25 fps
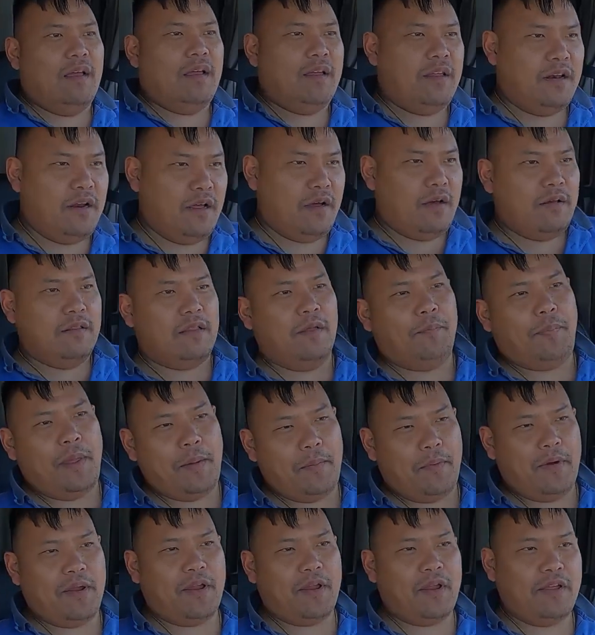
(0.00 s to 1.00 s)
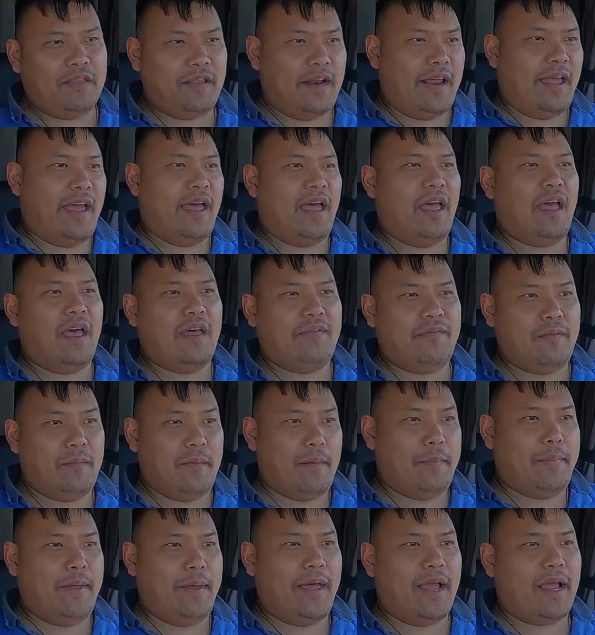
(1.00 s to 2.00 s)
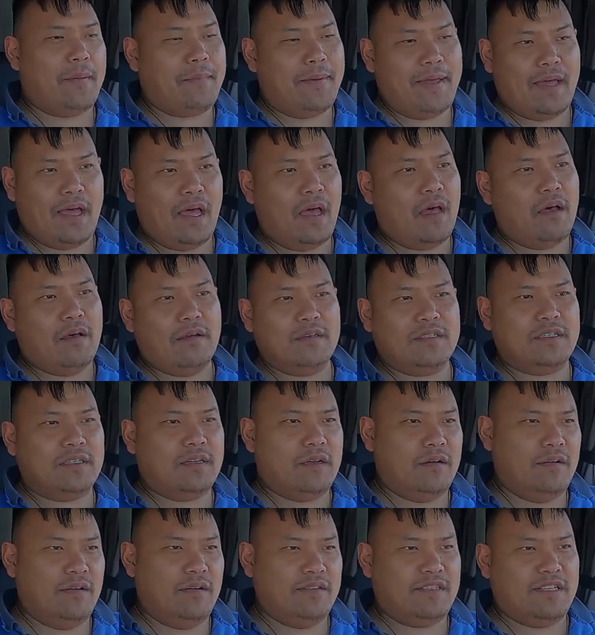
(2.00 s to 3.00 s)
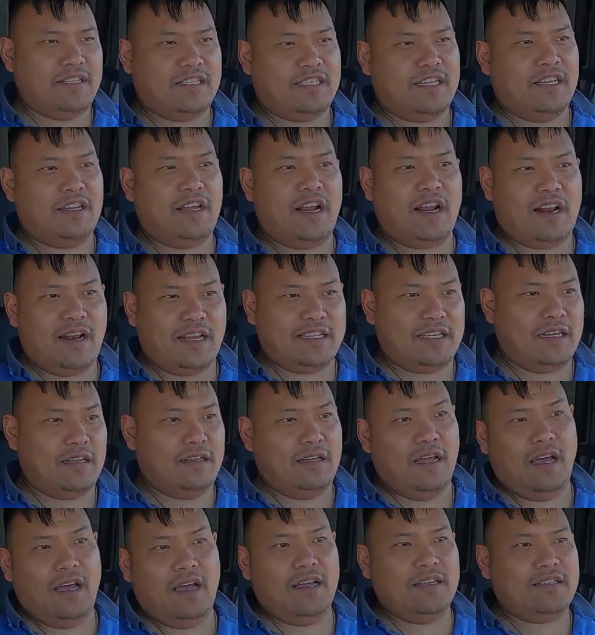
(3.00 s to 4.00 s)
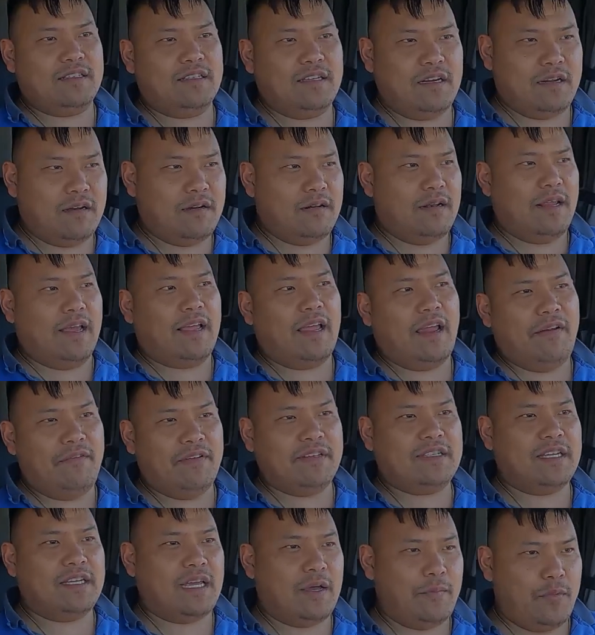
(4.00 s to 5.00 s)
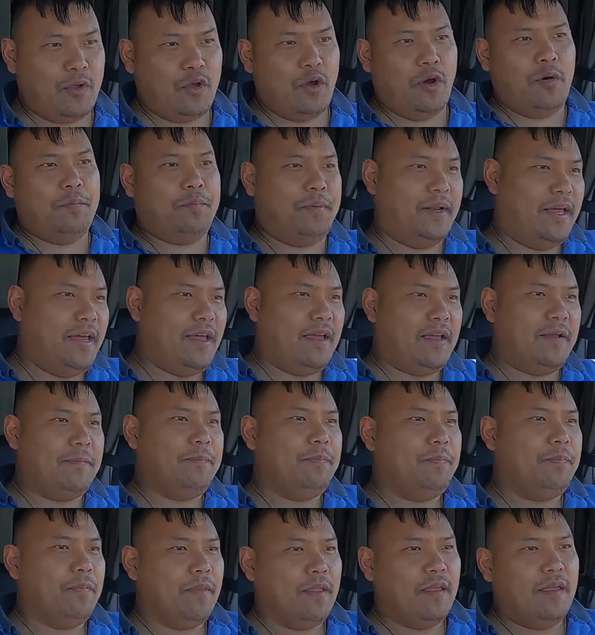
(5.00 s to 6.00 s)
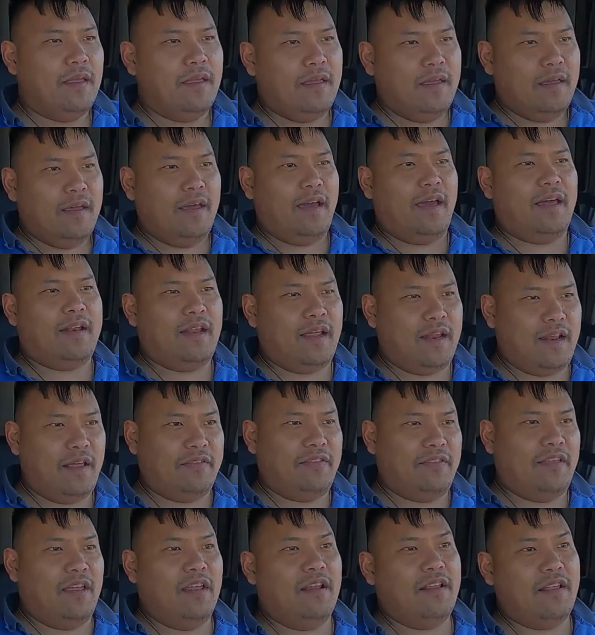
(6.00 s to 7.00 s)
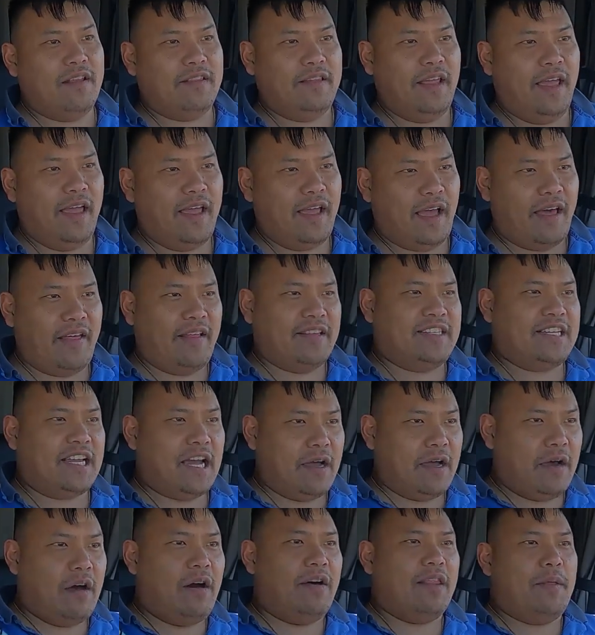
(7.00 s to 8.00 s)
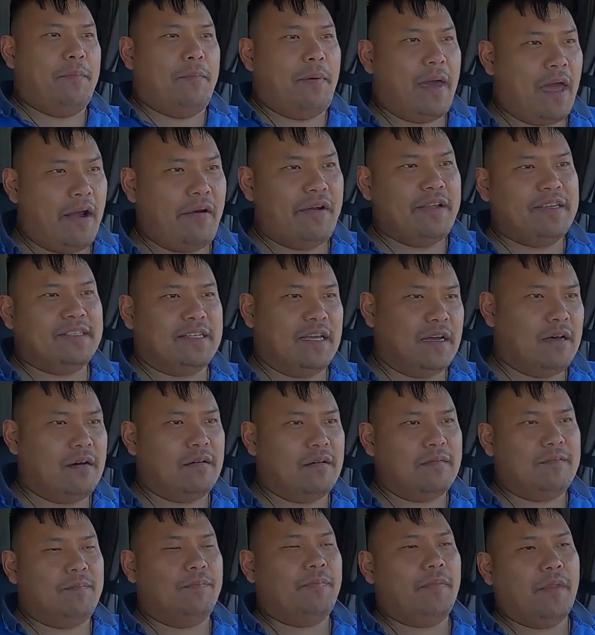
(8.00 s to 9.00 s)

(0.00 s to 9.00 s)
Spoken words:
you know, the paintball gear that I have in my bag at my house, you know, just sitting there collecting dust, you know. Like every time we go and play, and then at the end of the day, I take all the batteries out